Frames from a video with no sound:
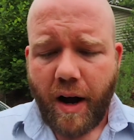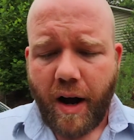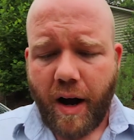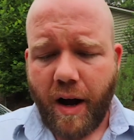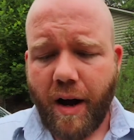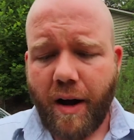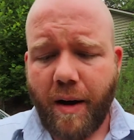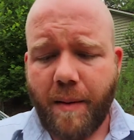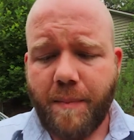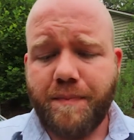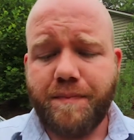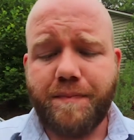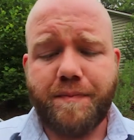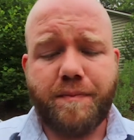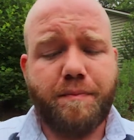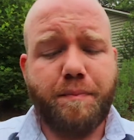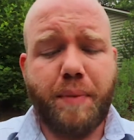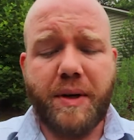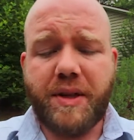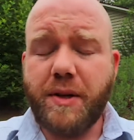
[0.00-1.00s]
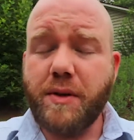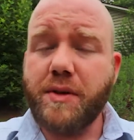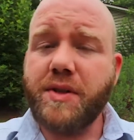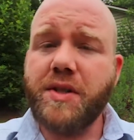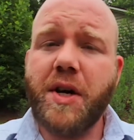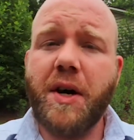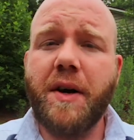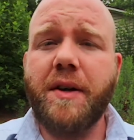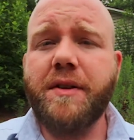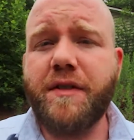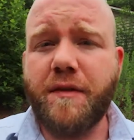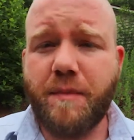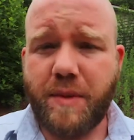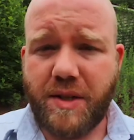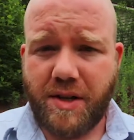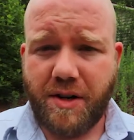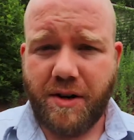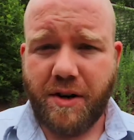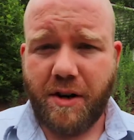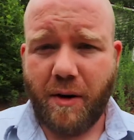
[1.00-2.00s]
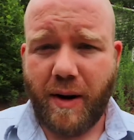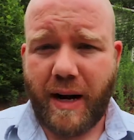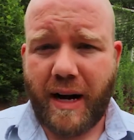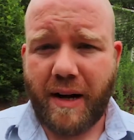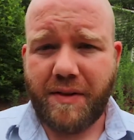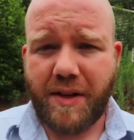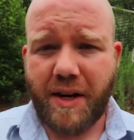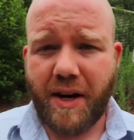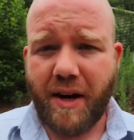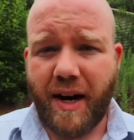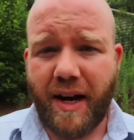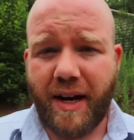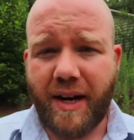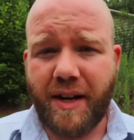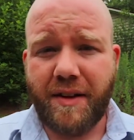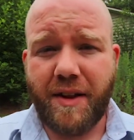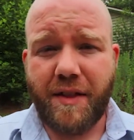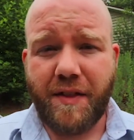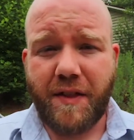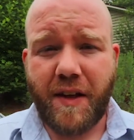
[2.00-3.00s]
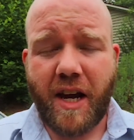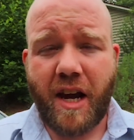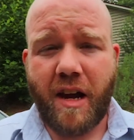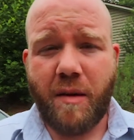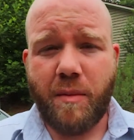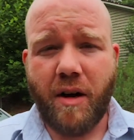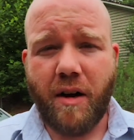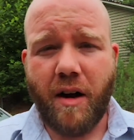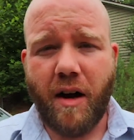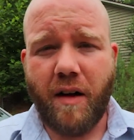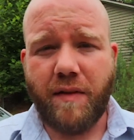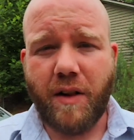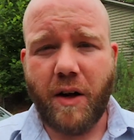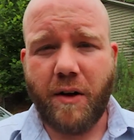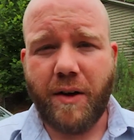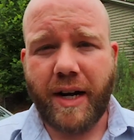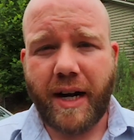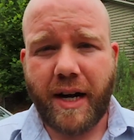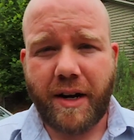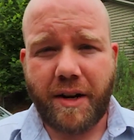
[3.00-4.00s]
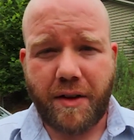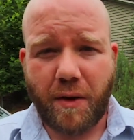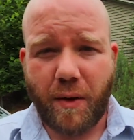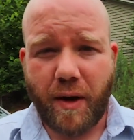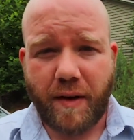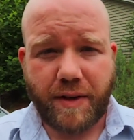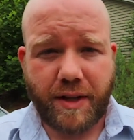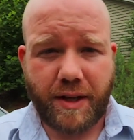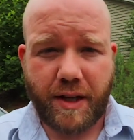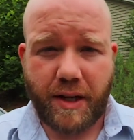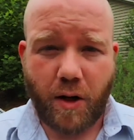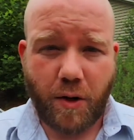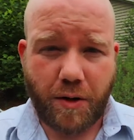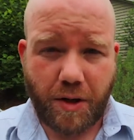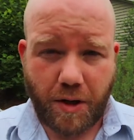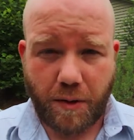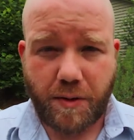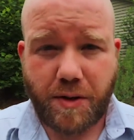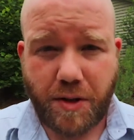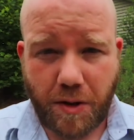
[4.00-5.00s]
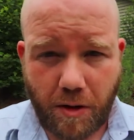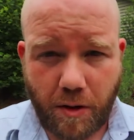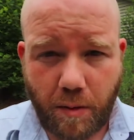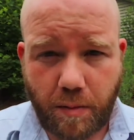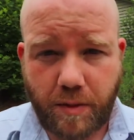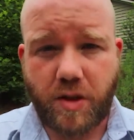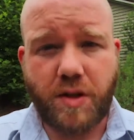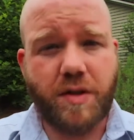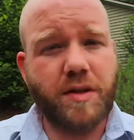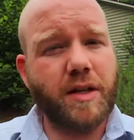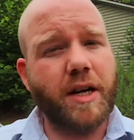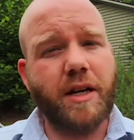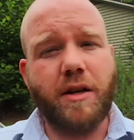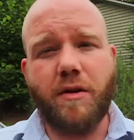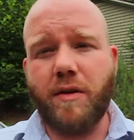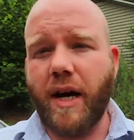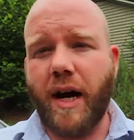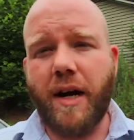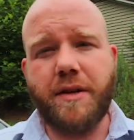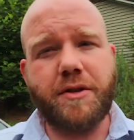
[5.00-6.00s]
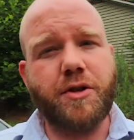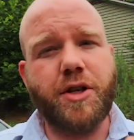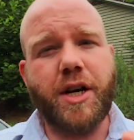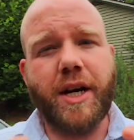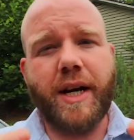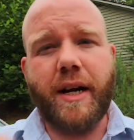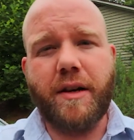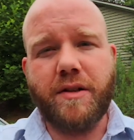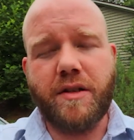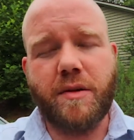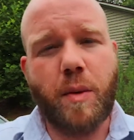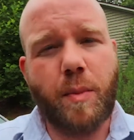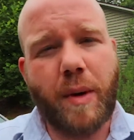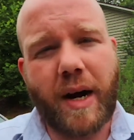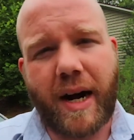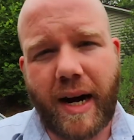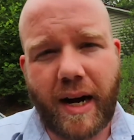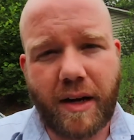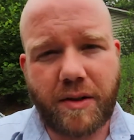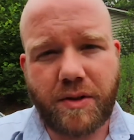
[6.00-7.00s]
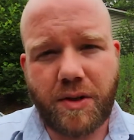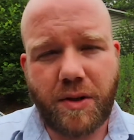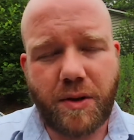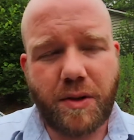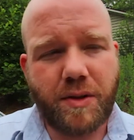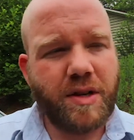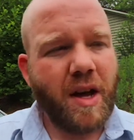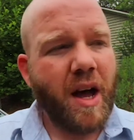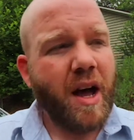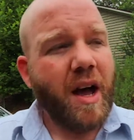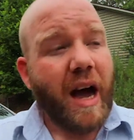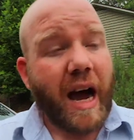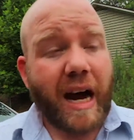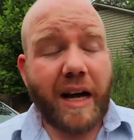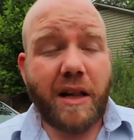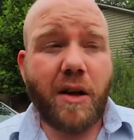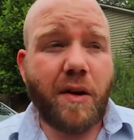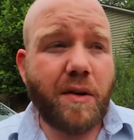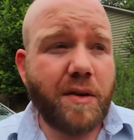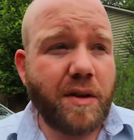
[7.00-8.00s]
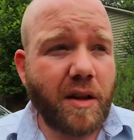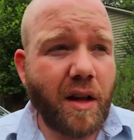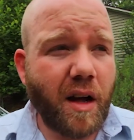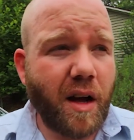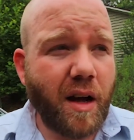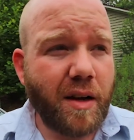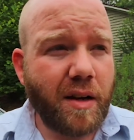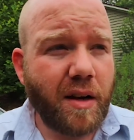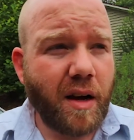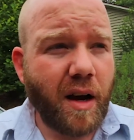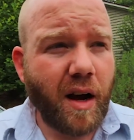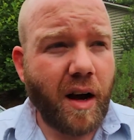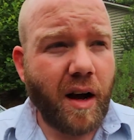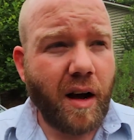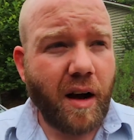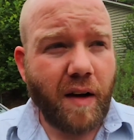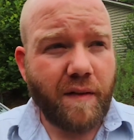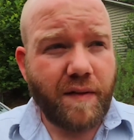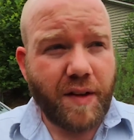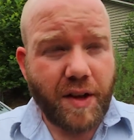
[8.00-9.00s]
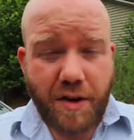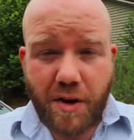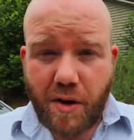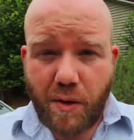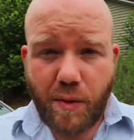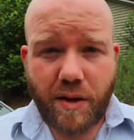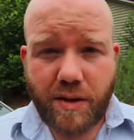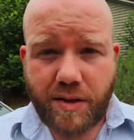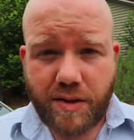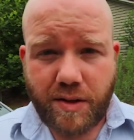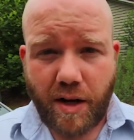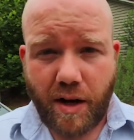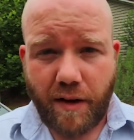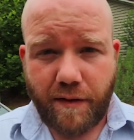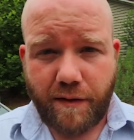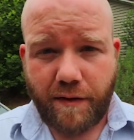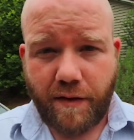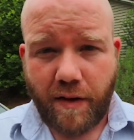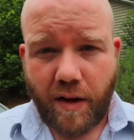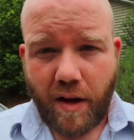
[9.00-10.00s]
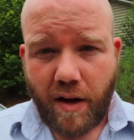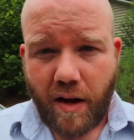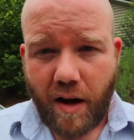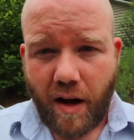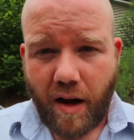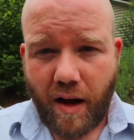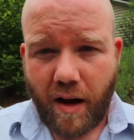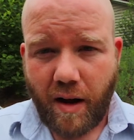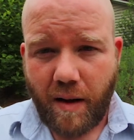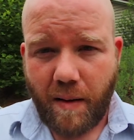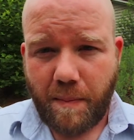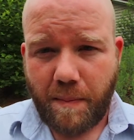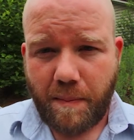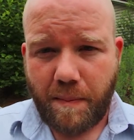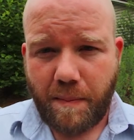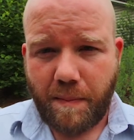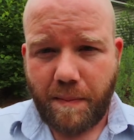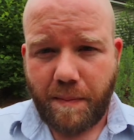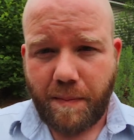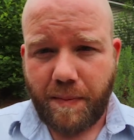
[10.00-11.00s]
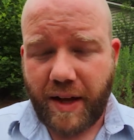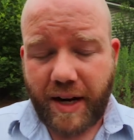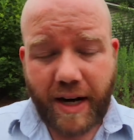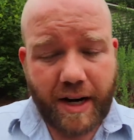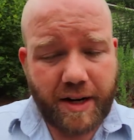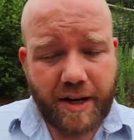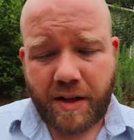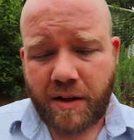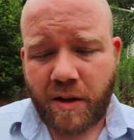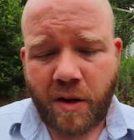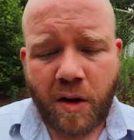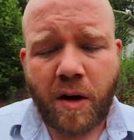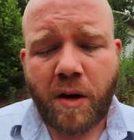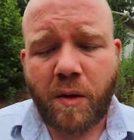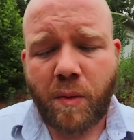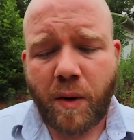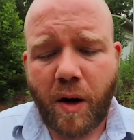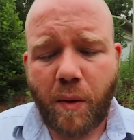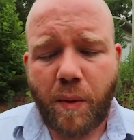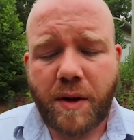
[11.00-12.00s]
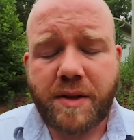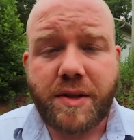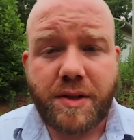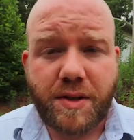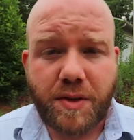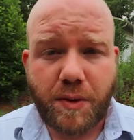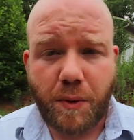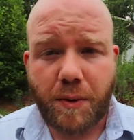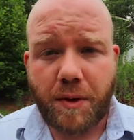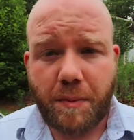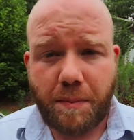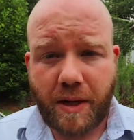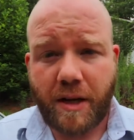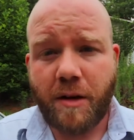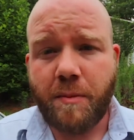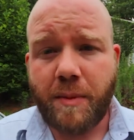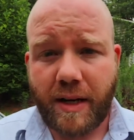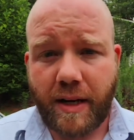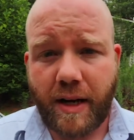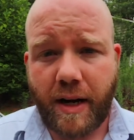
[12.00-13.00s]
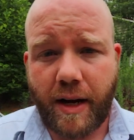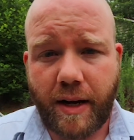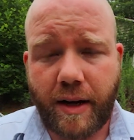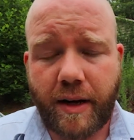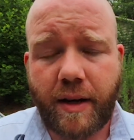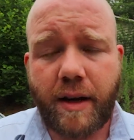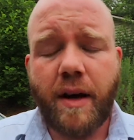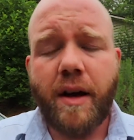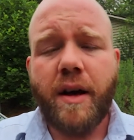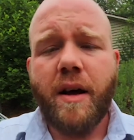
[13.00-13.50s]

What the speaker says: but there's tons of material out there, and in the theme of learning how to do everything on YouTube, just like you guys are checking out some of my how-tos, I learned a lot of the newer stuff that I didn't learn when I went to school to be a mechanic.